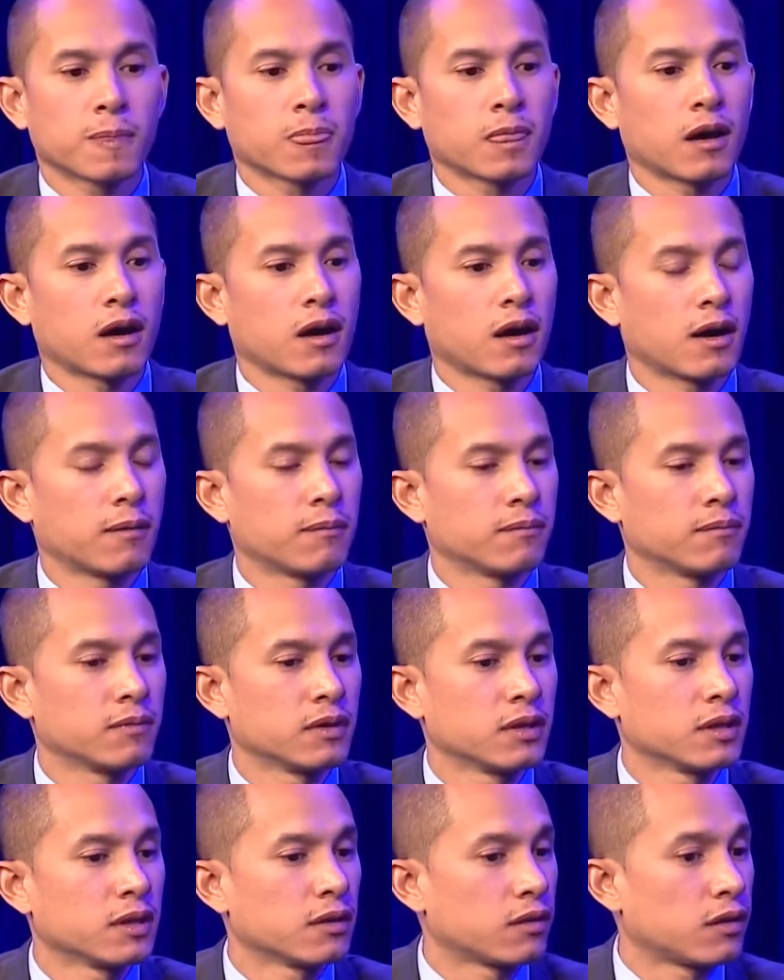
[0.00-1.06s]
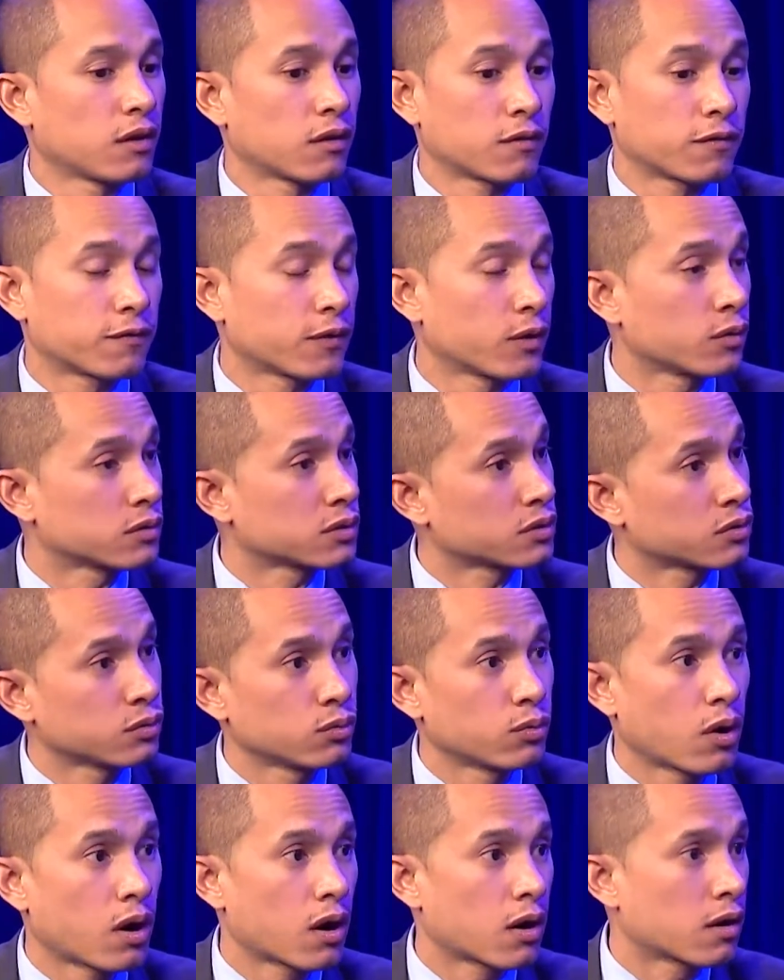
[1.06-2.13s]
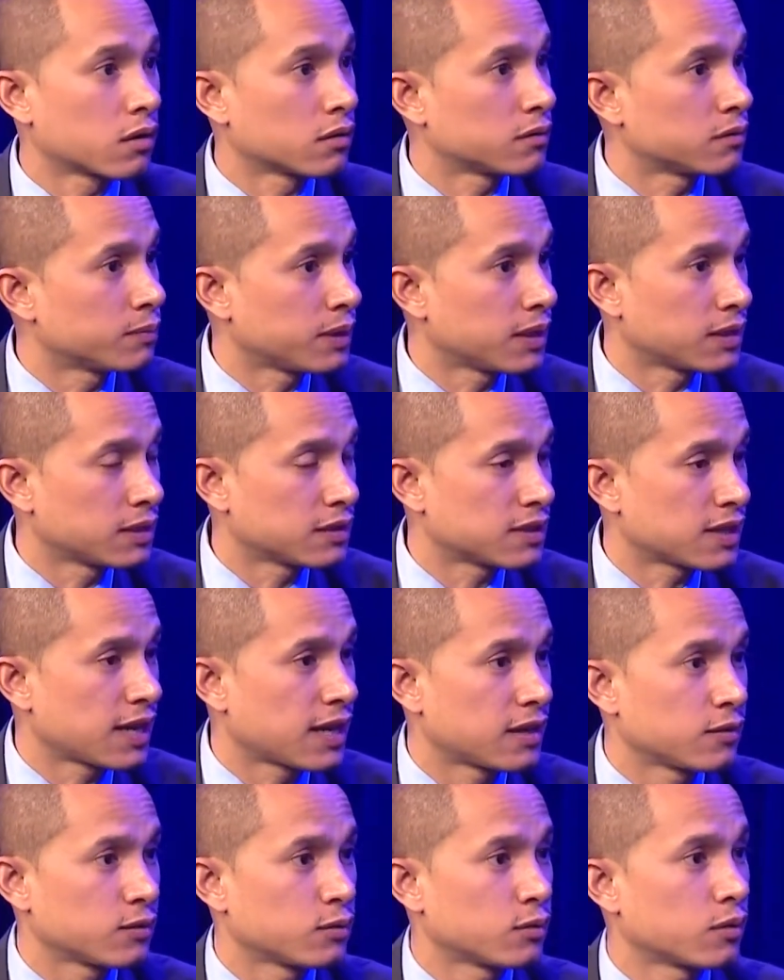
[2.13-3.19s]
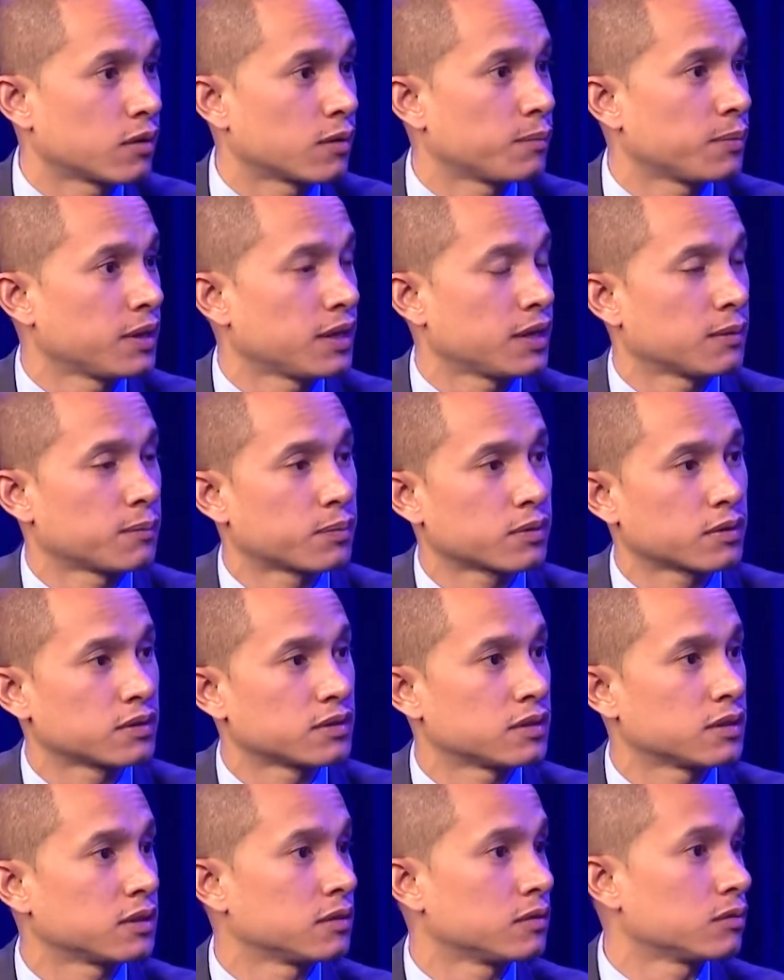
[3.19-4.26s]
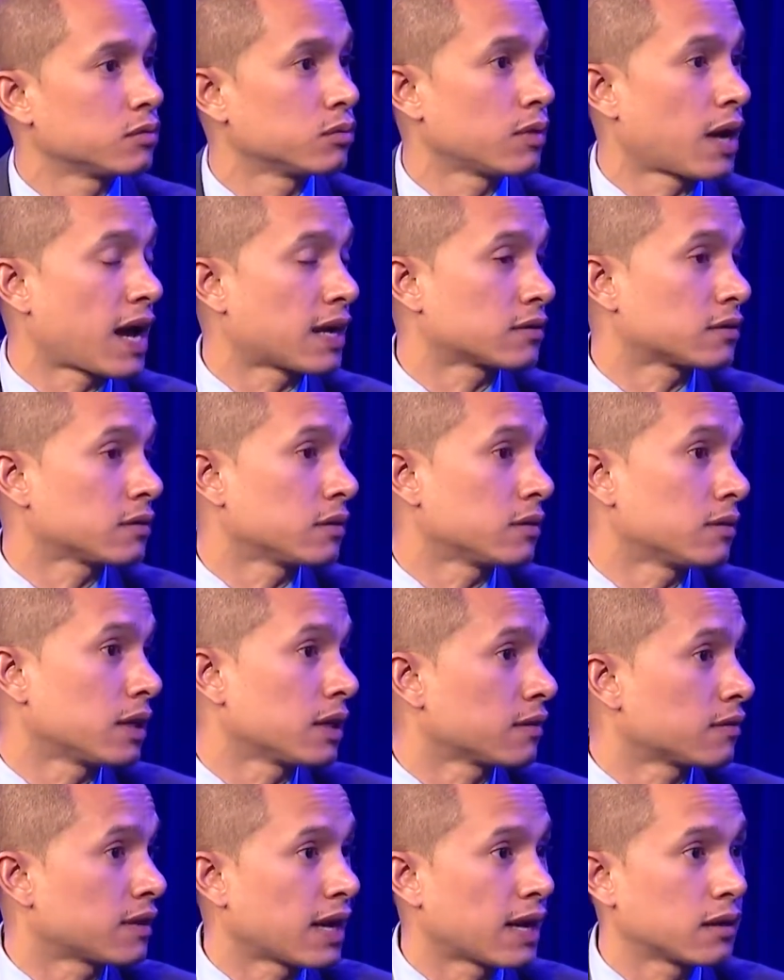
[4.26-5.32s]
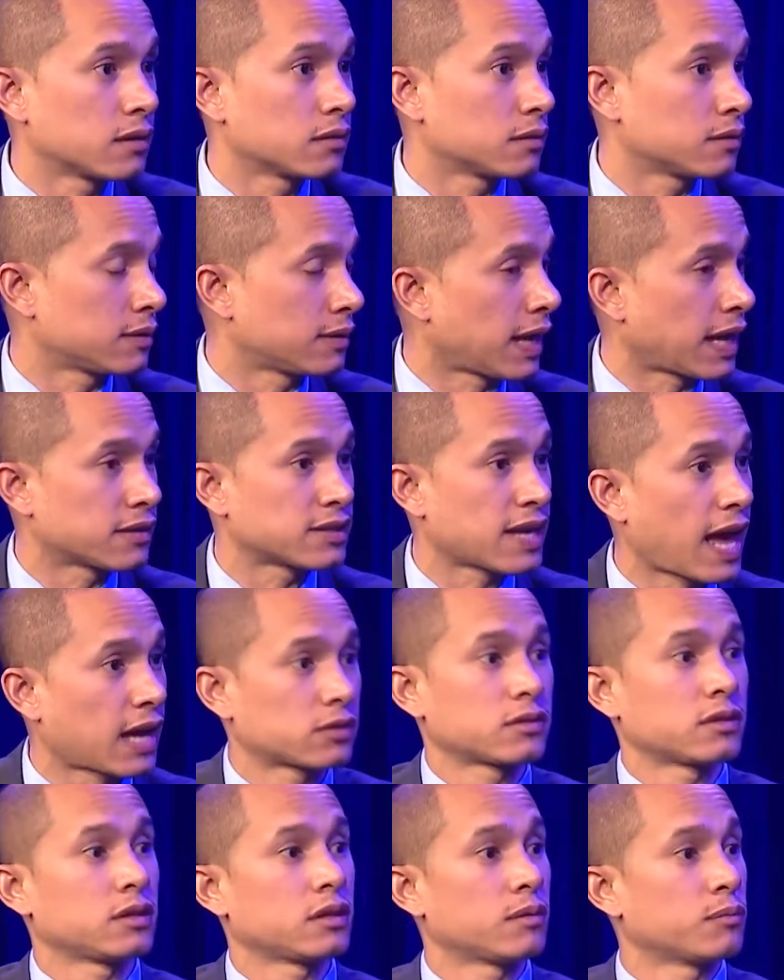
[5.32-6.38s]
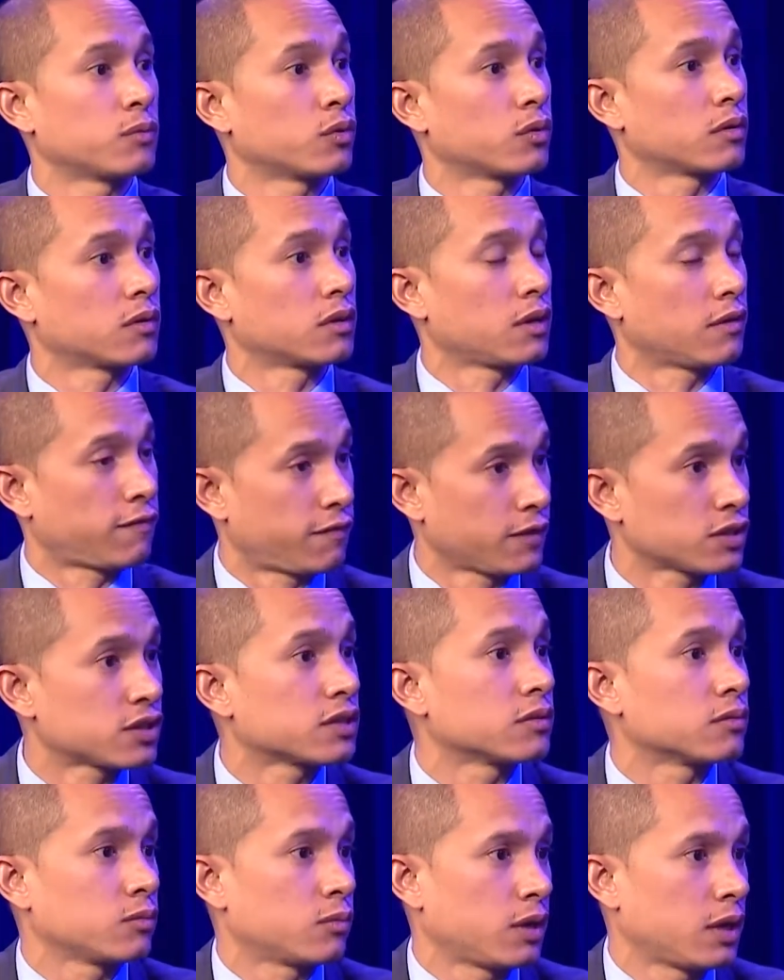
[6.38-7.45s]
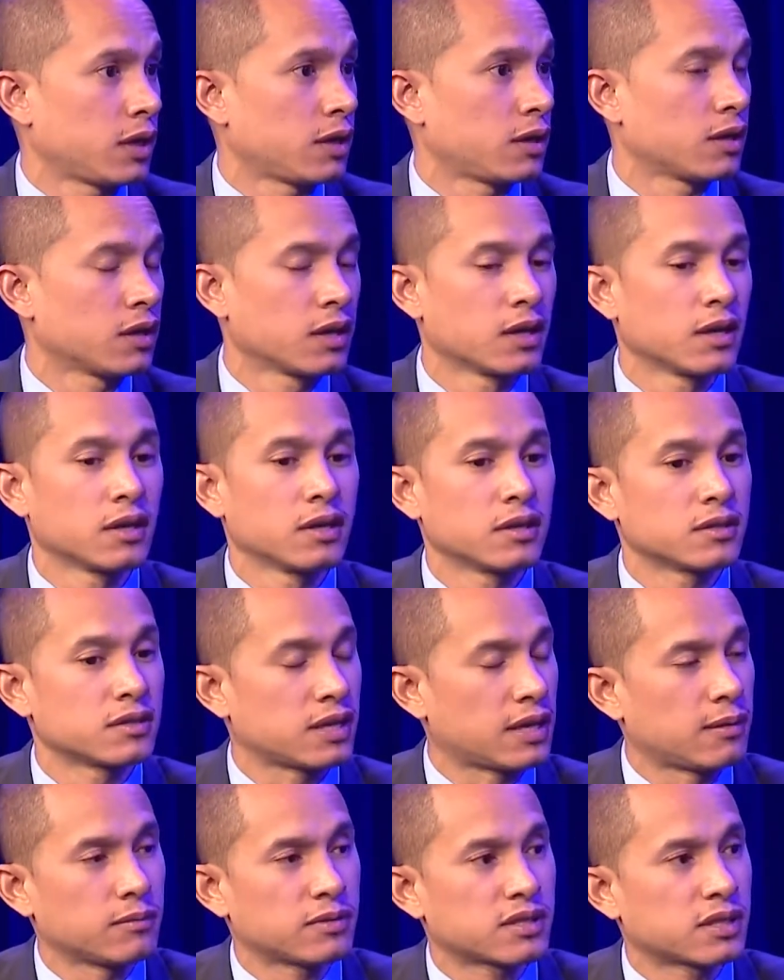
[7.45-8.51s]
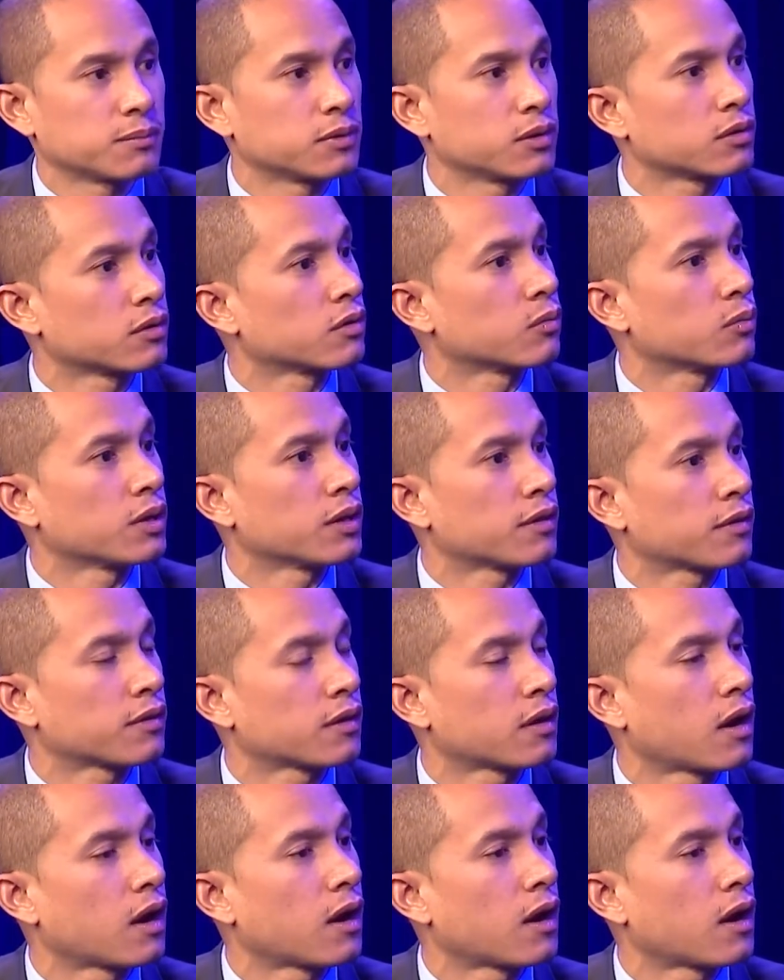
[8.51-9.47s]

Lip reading: There are folks who are being detained, who are being imprisoned, who actually think that that's actually a more efficient way. Similar with